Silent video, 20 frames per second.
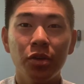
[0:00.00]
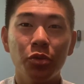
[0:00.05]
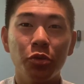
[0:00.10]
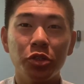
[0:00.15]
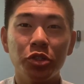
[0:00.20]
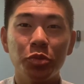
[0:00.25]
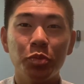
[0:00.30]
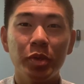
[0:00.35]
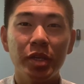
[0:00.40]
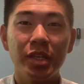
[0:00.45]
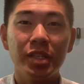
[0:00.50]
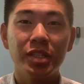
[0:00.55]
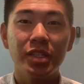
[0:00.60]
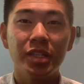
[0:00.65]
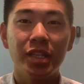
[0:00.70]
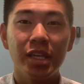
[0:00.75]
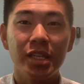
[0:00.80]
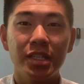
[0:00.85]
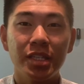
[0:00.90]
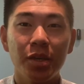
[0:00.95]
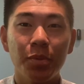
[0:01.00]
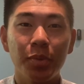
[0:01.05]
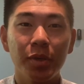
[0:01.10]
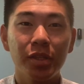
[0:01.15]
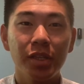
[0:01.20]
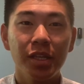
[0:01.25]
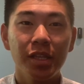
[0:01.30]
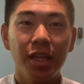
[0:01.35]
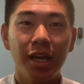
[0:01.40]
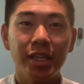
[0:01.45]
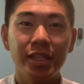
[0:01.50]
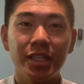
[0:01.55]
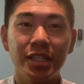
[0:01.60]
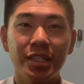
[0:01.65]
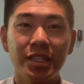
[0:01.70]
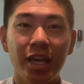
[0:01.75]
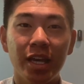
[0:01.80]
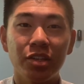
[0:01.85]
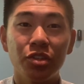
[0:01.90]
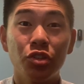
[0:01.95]
which means they typically like to
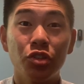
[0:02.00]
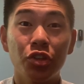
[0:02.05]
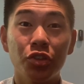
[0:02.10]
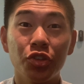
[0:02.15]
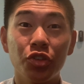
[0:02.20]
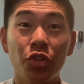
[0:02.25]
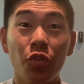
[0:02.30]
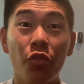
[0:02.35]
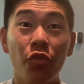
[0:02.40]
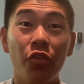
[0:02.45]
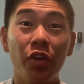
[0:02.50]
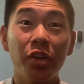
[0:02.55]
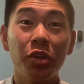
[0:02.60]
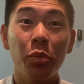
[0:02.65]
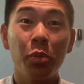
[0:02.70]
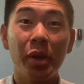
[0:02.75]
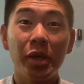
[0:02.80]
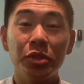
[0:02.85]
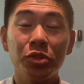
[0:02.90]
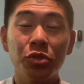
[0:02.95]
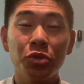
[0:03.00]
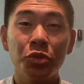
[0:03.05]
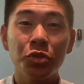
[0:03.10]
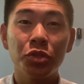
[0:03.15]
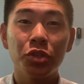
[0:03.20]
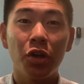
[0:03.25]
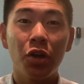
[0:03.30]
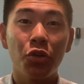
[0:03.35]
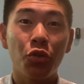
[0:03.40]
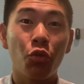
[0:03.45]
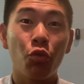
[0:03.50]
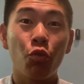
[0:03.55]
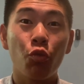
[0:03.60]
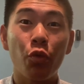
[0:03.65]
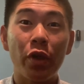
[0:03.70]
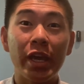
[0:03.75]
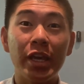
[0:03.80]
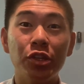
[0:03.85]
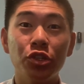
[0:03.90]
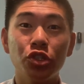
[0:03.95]
test just the fundamentals on a
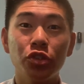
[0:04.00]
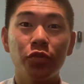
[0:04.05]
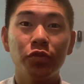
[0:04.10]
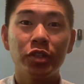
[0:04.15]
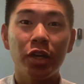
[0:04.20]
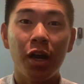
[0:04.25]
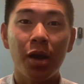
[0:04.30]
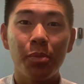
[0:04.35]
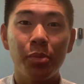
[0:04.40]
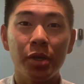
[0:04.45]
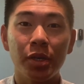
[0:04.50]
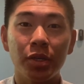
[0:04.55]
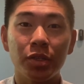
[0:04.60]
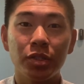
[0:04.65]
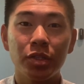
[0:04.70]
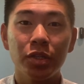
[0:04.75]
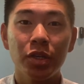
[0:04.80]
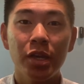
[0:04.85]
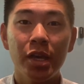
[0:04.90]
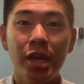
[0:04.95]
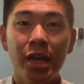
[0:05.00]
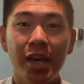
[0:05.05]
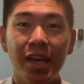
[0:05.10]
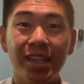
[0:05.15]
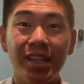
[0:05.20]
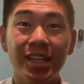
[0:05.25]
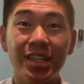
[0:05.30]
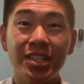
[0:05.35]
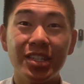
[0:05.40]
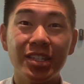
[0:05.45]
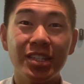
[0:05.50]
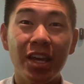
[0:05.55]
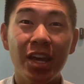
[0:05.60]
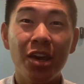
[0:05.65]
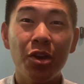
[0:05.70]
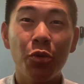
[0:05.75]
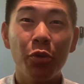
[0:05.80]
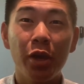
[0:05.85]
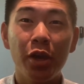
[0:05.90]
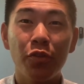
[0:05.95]
range of topics, and they
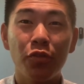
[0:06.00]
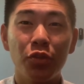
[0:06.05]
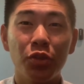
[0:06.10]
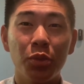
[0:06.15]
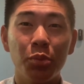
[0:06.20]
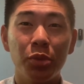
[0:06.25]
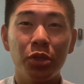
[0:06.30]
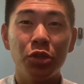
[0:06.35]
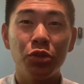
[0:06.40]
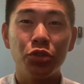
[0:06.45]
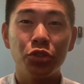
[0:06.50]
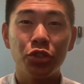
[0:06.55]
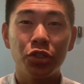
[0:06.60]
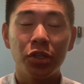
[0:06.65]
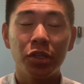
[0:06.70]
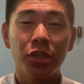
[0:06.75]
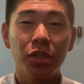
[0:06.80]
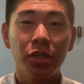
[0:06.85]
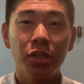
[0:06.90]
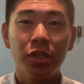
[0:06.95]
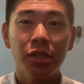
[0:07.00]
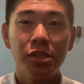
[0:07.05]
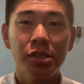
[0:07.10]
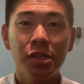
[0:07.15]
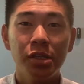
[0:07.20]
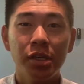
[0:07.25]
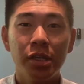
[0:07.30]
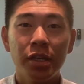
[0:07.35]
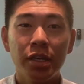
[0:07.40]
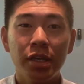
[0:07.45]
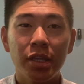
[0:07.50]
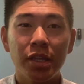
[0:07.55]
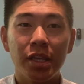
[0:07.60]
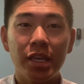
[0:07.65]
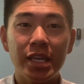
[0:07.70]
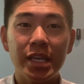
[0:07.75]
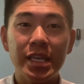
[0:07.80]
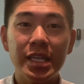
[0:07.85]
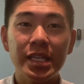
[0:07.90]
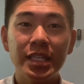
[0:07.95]
stay away from the minutia.
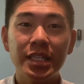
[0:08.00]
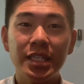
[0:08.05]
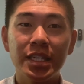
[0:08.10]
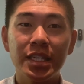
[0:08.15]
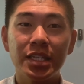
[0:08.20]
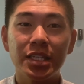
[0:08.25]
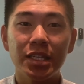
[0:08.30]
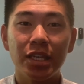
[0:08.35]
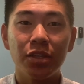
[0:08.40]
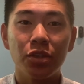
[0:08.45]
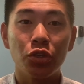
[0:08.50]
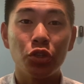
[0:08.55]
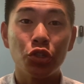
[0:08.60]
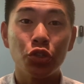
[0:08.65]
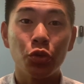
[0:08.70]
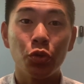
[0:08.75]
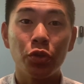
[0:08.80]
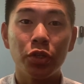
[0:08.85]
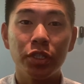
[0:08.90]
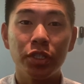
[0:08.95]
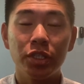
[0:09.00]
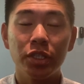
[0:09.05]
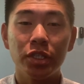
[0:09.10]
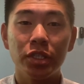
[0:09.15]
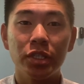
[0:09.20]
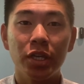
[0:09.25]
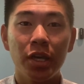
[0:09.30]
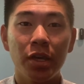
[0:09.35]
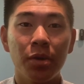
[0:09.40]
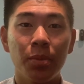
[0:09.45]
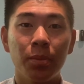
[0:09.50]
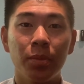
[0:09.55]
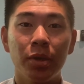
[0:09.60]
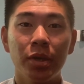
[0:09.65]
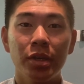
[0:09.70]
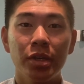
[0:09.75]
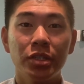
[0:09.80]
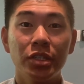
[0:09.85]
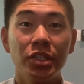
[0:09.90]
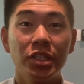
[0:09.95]
The easiest and the shortest exam.
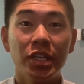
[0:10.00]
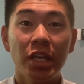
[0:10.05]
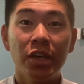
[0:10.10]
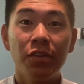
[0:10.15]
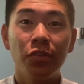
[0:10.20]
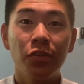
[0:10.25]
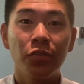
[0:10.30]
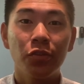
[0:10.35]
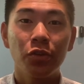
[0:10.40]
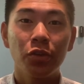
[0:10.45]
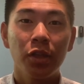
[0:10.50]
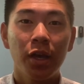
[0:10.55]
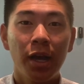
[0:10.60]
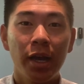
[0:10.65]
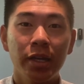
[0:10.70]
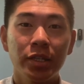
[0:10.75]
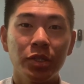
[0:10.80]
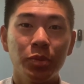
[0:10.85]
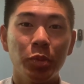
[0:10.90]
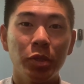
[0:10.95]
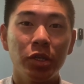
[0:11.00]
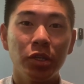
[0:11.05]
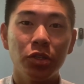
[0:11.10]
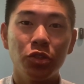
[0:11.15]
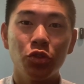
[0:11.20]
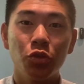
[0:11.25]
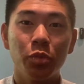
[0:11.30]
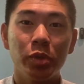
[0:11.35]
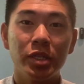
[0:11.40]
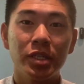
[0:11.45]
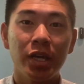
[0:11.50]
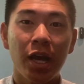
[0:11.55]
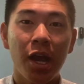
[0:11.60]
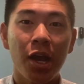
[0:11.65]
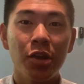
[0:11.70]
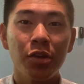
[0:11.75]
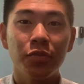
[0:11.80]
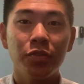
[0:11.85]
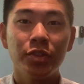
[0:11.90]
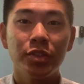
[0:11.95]
Save it for last because you'll be
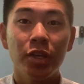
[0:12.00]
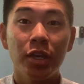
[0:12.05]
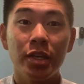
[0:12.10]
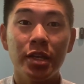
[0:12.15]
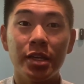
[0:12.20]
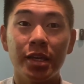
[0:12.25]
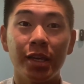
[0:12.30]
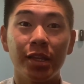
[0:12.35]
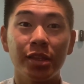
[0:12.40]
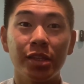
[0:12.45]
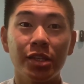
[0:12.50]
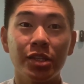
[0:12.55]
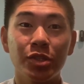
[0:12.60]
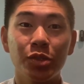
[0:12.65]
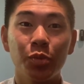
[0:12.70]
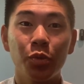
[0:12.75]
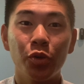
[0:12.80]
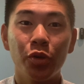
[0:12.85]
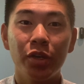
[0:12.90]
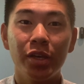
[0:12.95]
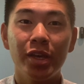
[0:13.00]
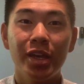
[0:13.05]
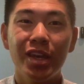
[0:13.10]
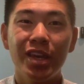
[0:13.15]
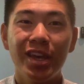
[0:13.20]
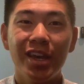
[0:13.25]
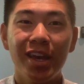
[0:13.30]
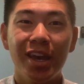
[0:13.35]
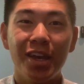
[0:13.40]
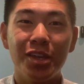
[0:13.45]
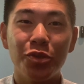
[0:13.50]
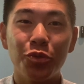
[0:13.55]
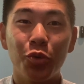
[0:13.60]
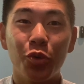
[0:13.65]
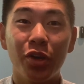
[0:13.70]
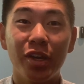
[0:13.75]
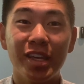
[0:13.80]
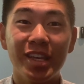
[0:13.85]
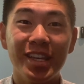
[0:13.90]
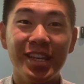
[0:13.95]
tired of studying at this point and you
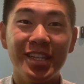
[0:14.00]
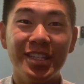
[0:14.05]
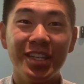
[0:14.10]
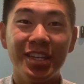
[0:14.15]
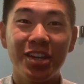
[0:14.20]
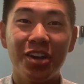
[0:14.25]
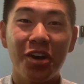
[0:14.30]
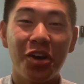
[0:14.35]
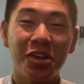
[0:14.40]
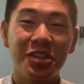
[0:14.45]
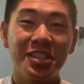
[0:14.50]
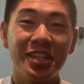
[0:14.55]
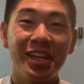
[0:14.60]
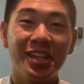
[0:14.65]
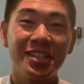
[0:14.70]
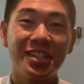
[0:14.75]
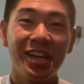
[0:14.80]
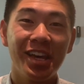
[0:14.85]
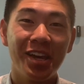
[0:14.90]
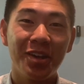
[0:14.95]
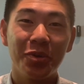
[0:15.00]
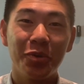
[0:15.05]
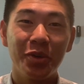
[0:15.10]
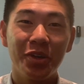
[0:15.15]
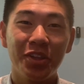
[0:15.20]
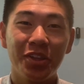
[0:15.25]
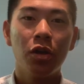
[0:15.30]
want easy content to end with.